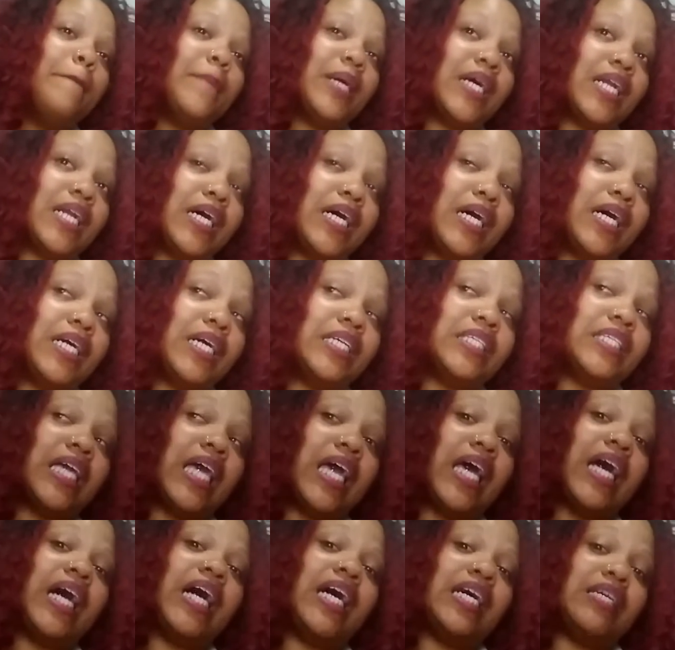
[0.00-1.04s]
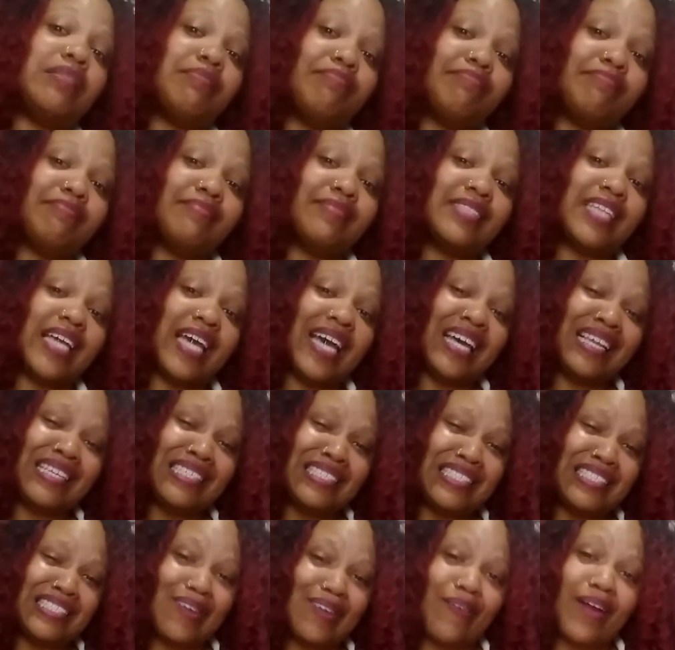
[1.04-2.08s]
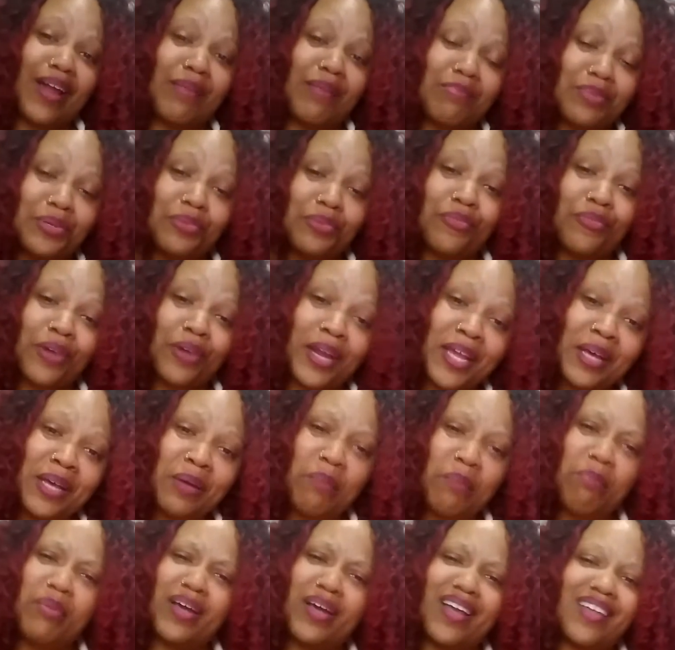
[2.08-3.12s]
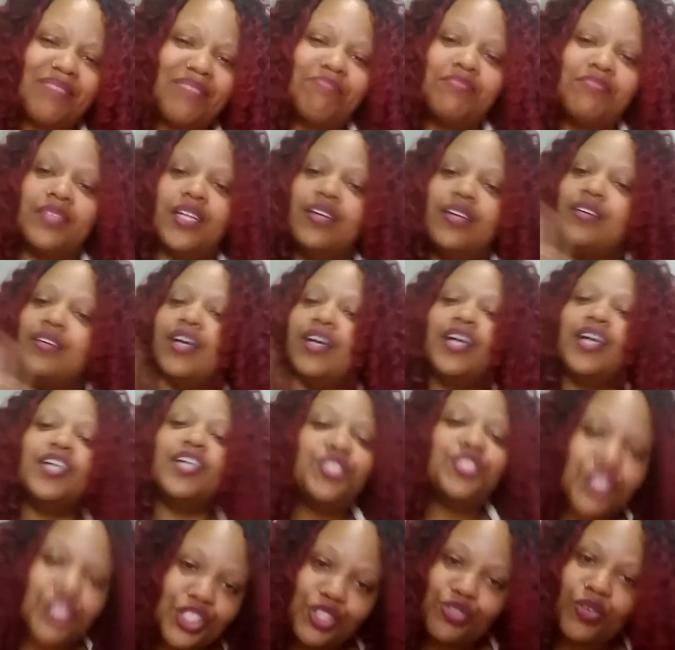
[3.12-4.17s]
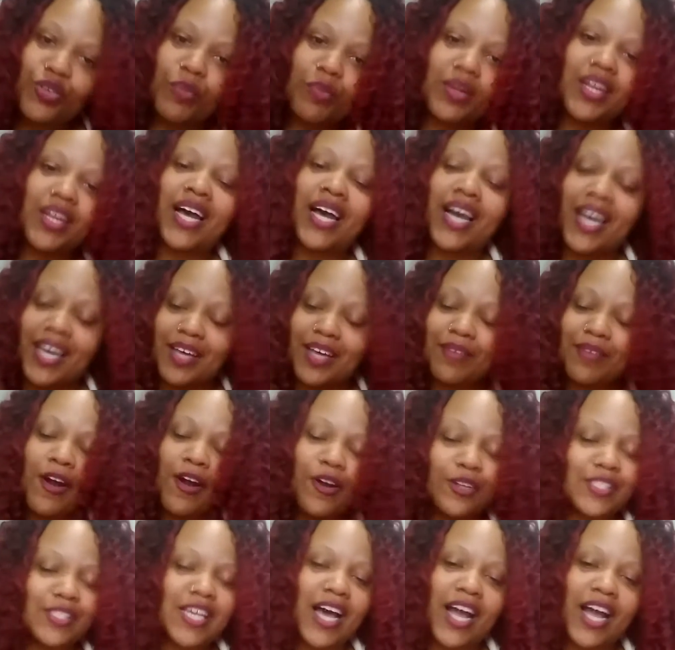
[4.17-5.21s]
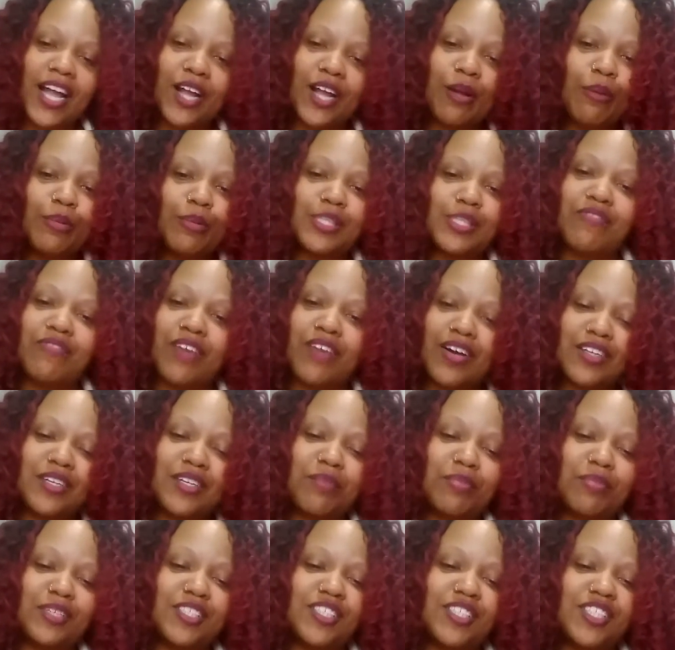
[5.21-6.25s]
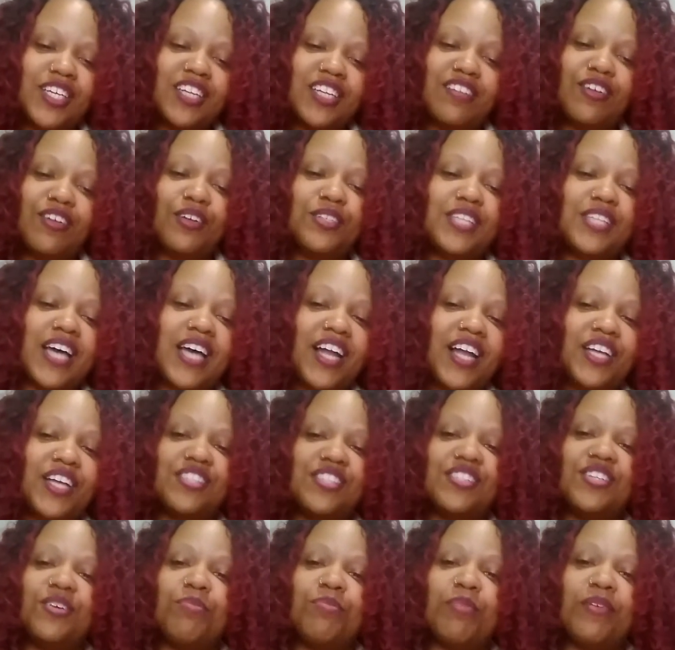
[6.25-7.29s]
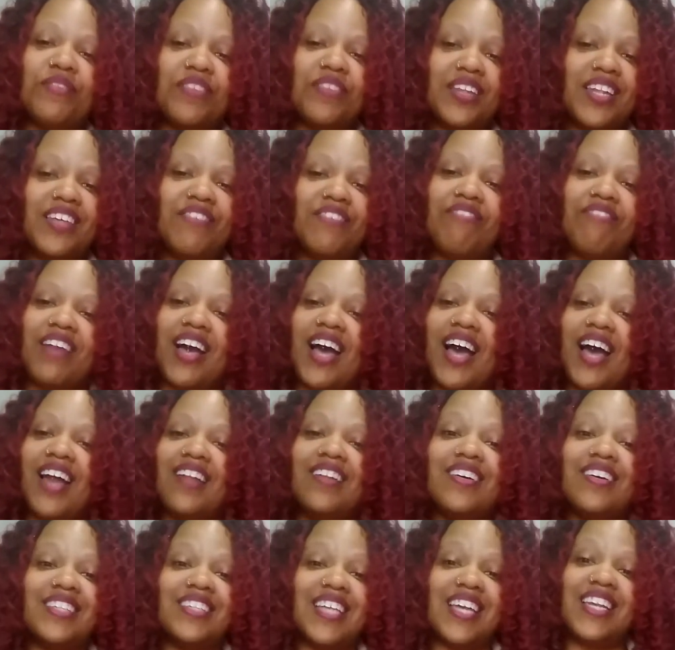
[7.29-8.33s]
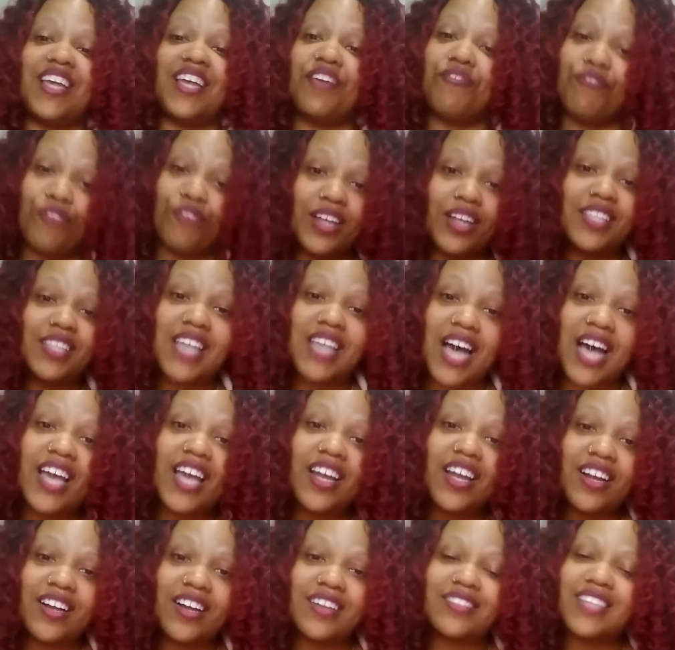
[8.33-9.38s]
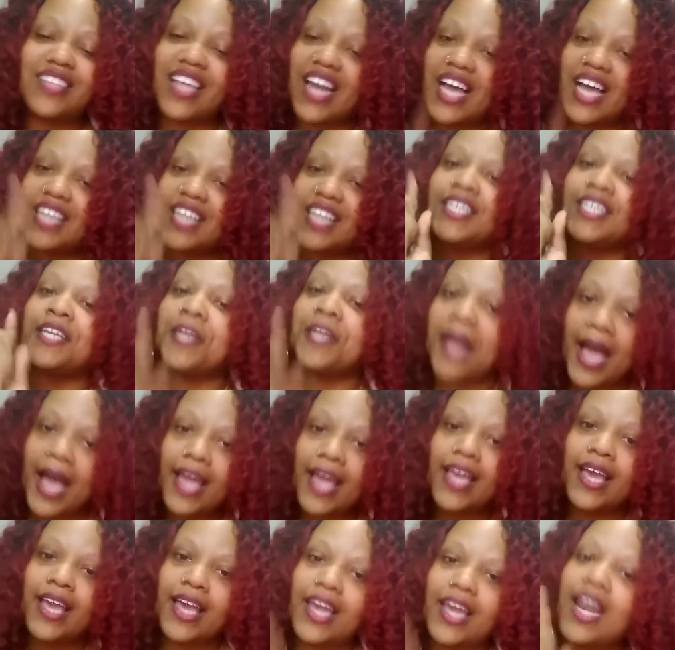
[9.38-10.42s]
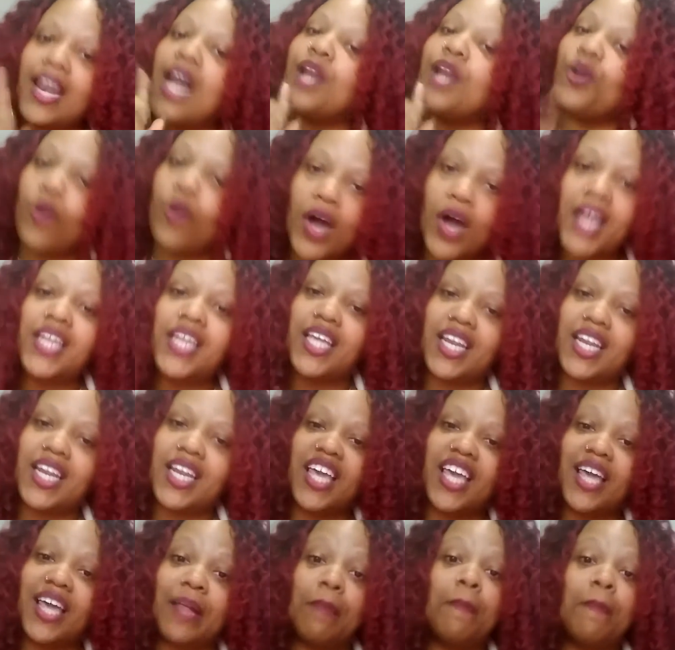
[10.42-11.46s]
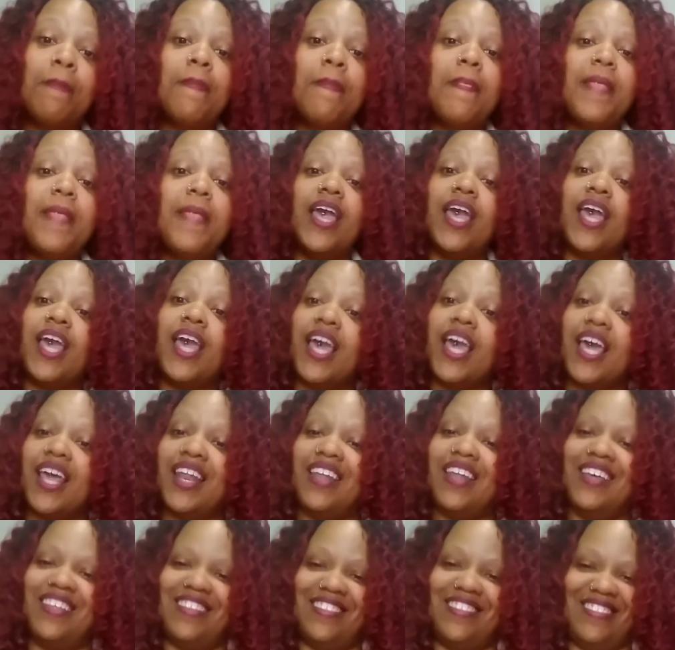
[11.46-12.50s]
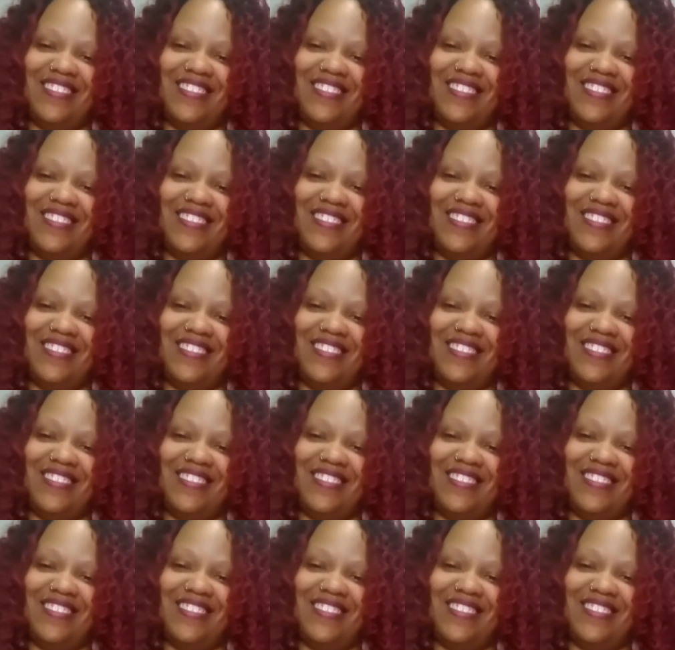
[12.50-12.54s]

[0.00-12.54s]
But yeah, kind of scraped the rim, but she tripping like her tire was fucked up and shit. Her tire is still perfectly fine. I looked at that front tire that I did not hit, and I know I didn't hit, and.